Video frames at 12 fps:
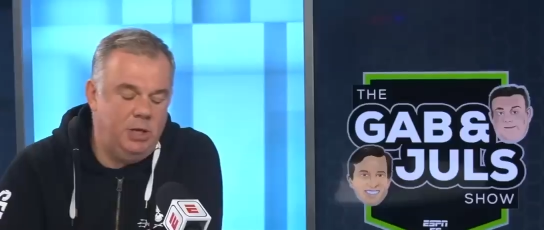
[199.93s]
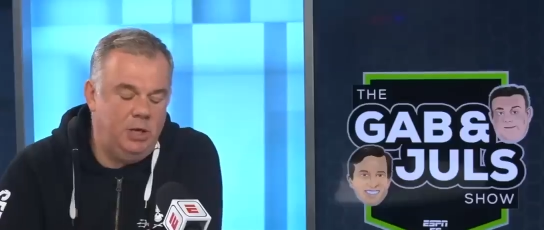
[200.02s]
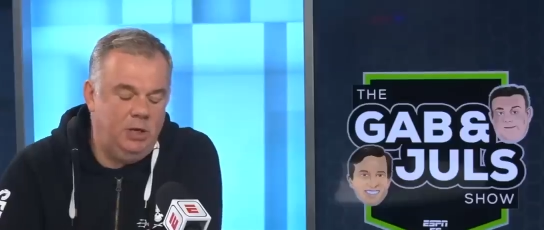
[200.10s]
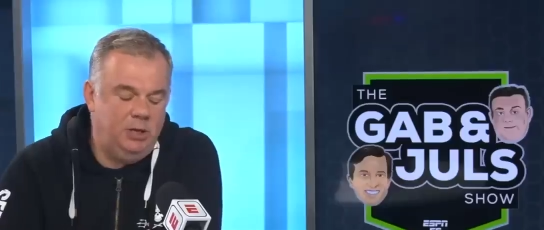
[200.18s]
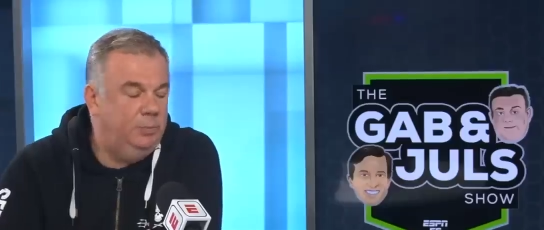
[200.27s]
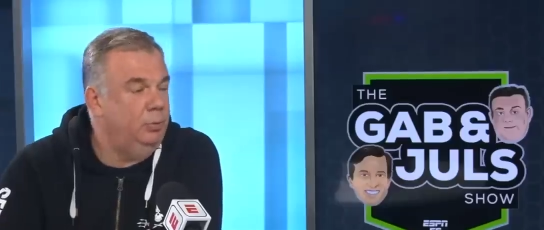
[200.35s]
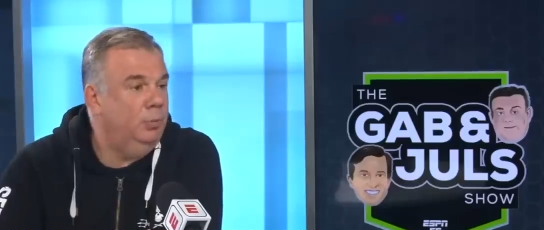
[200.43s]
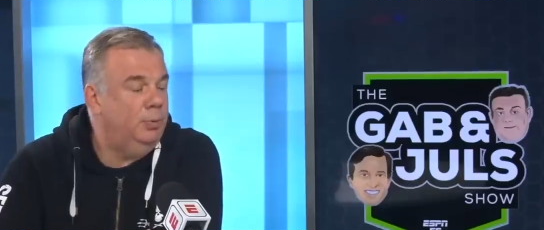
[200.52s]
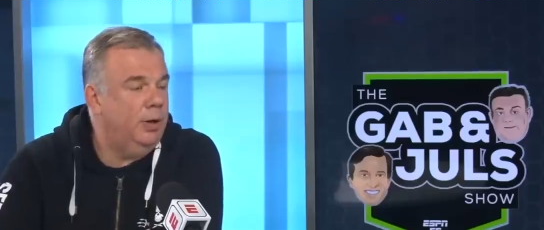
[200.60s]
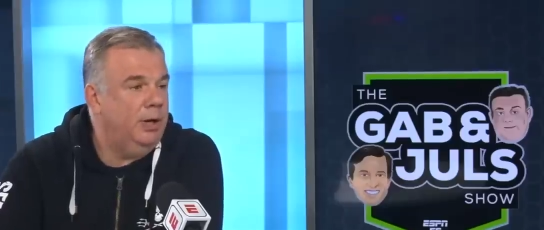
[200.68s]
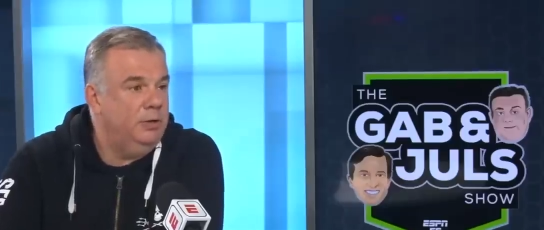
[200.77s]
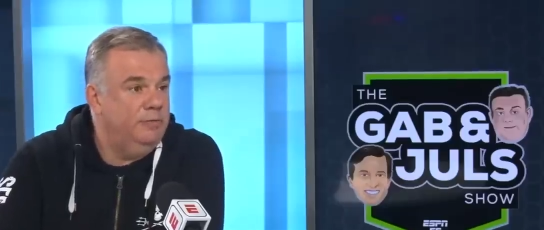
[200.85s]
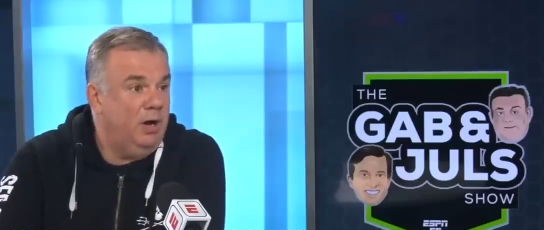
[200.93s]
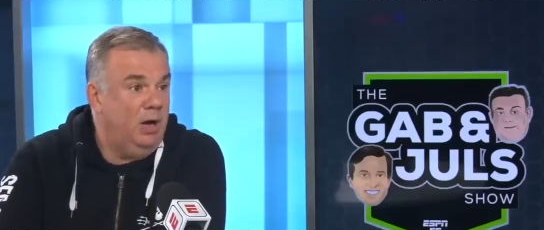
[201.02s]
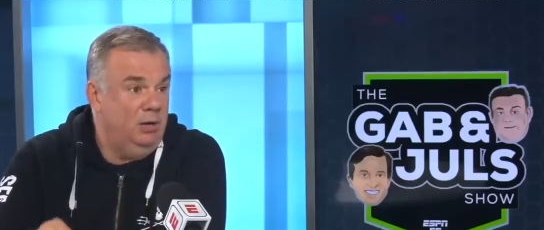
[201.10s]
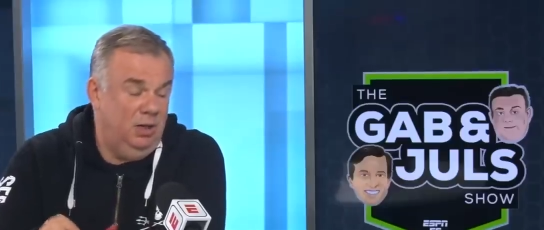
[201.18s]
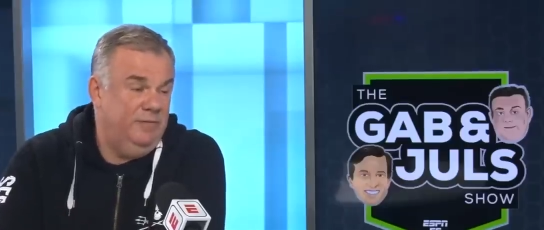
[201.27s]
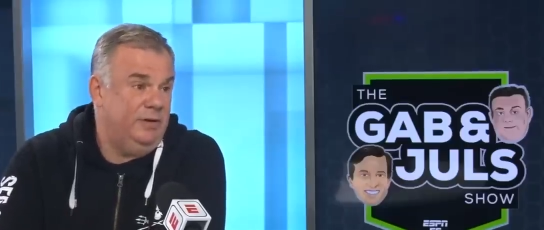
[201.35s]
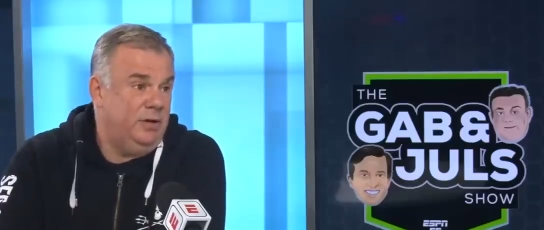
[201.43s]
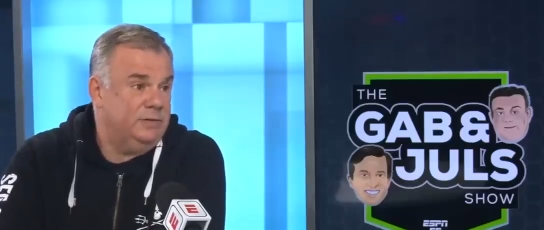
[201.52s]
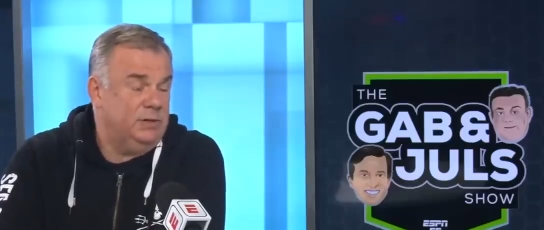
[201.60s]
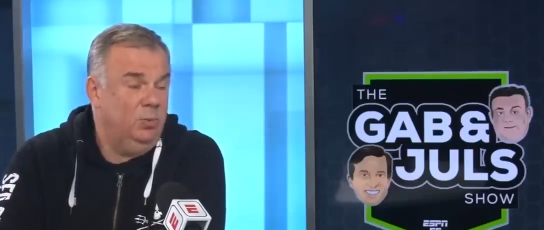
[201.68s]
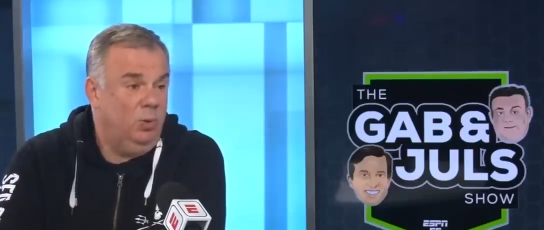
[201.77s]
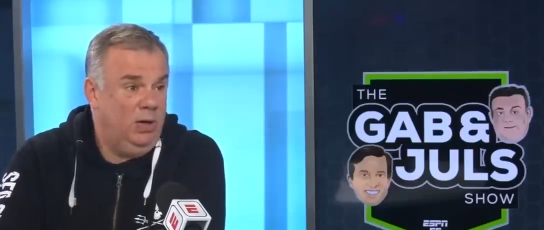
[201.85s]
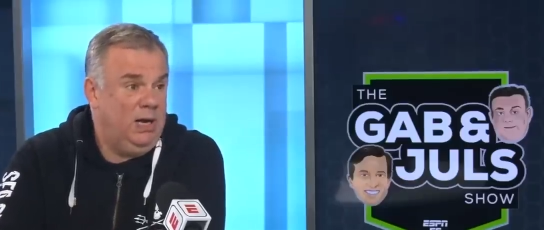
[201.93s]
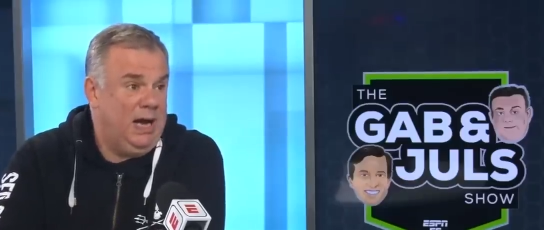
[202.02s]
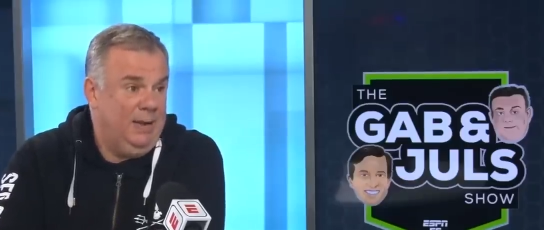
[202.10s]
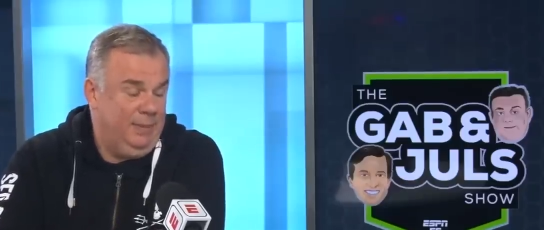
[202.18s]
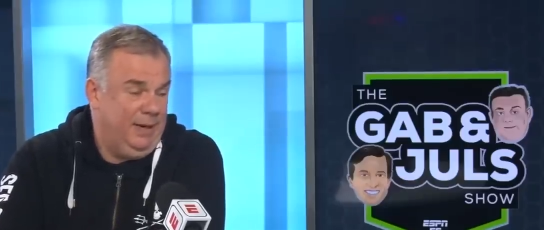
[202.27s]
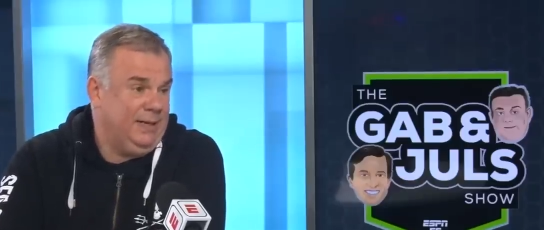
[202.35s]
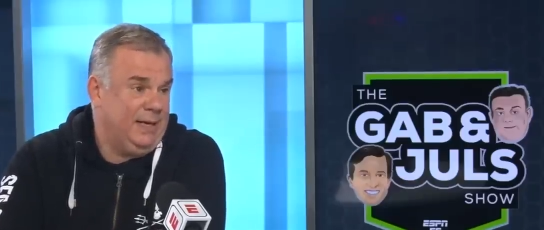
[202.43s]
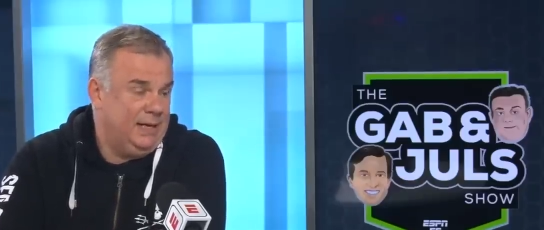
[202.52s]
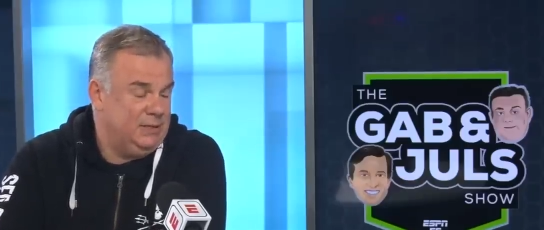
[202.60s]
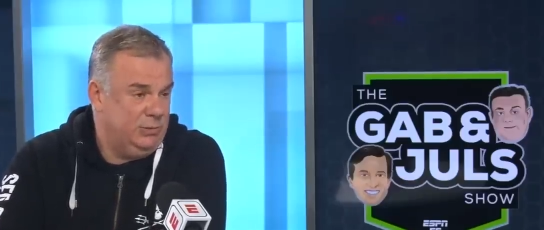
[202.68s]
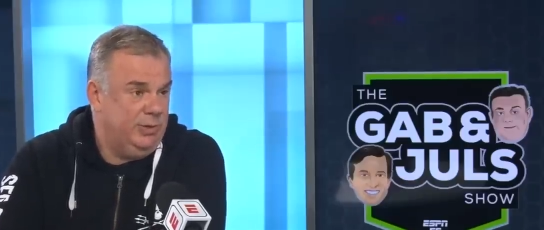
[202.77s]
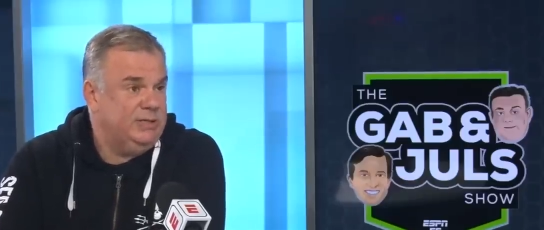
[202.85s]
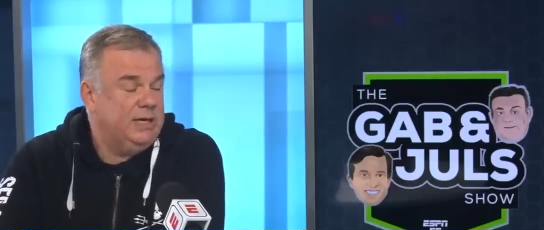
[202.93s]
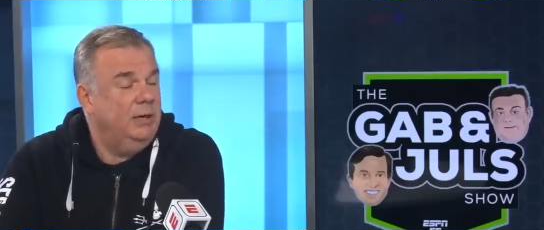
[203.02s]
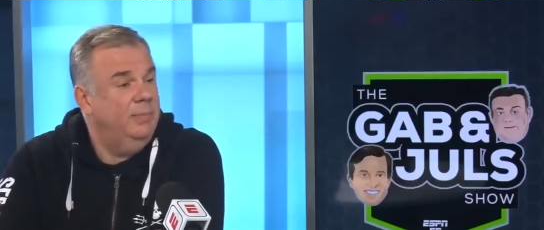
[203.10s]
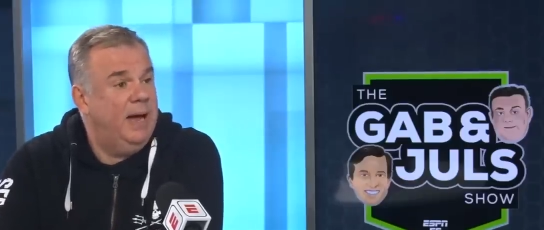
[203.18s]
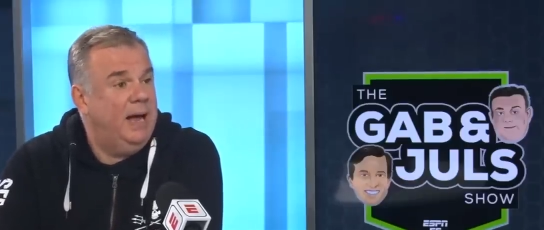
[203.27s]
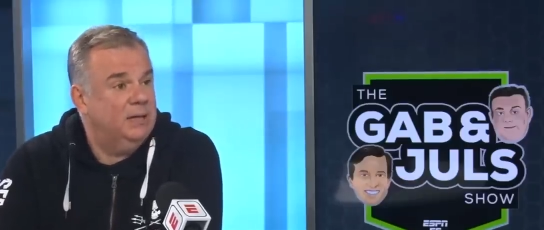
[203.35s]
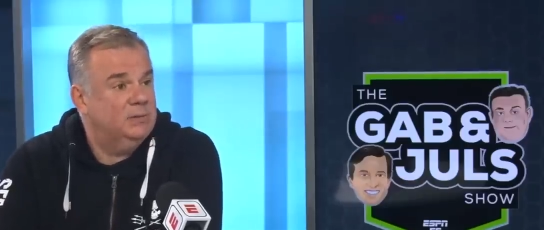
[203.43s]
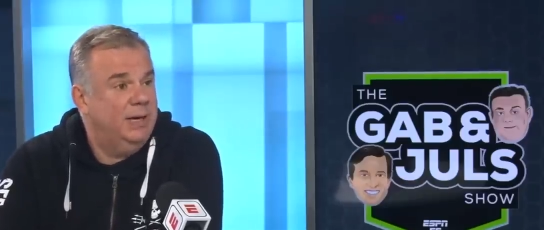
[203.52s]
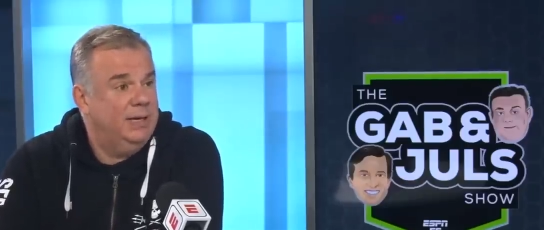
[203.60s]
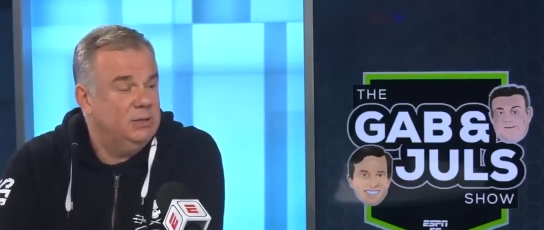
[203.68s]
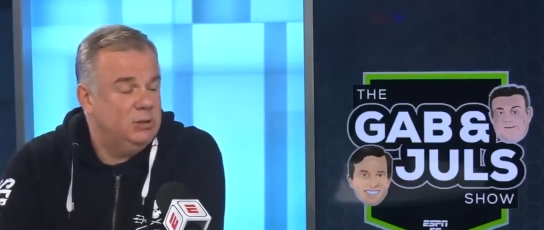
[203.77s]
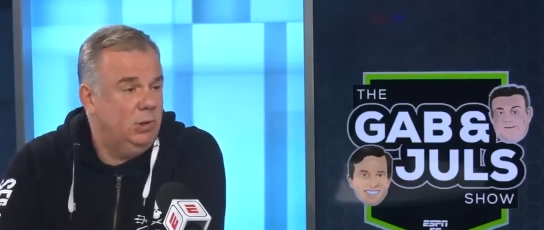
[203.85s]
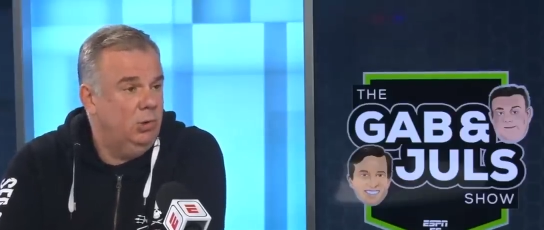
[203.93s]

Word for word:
Speaker 1: the the blueprint you've got Lewandowski, one guy playing against three center backs, right?